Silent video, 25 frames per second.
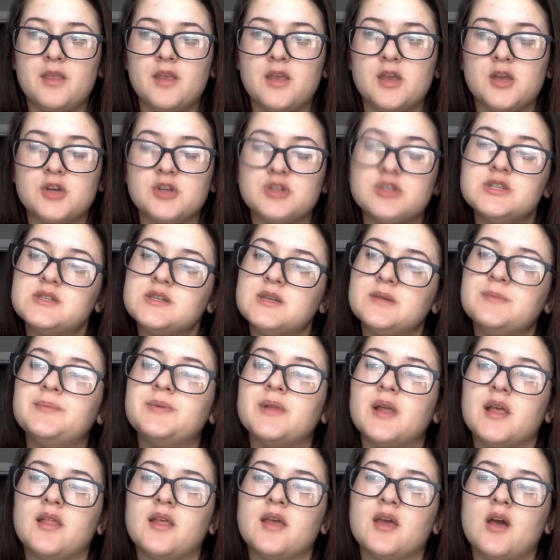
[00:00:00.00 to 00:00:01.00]
you're just
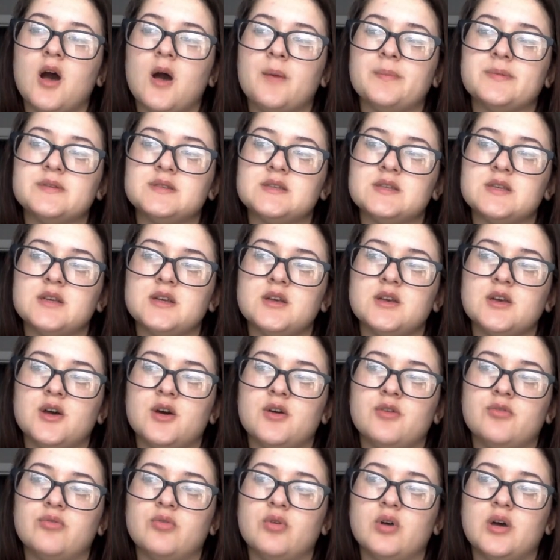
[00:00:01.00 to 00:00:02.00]
completely opposite
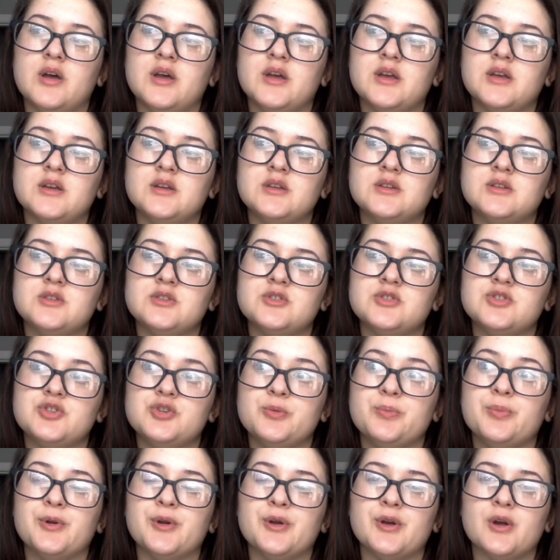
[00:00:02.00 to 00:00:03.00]
of what
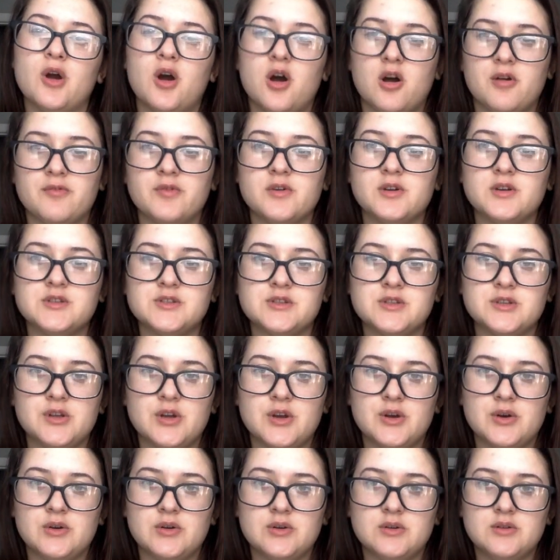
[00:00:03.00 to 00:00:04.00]
Jupiter offers, you
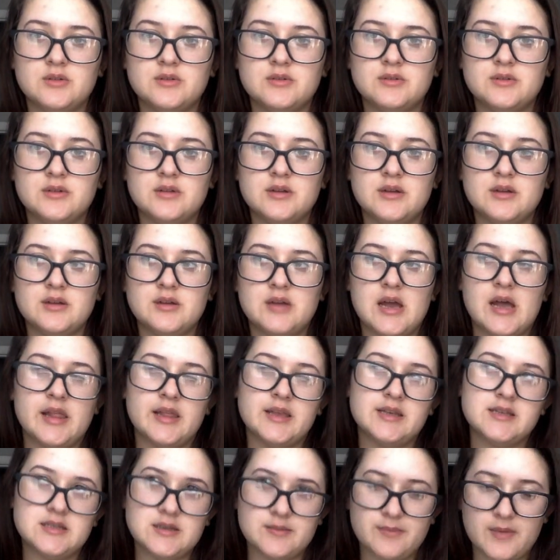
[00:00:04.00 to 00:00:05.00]
know, at
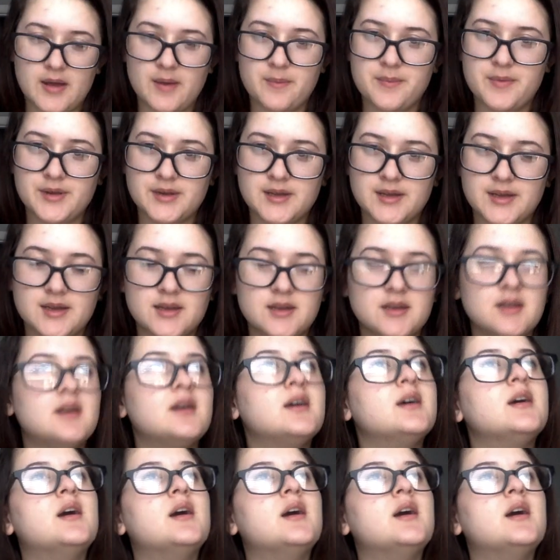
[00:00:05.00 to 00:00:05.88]
least in my opinion.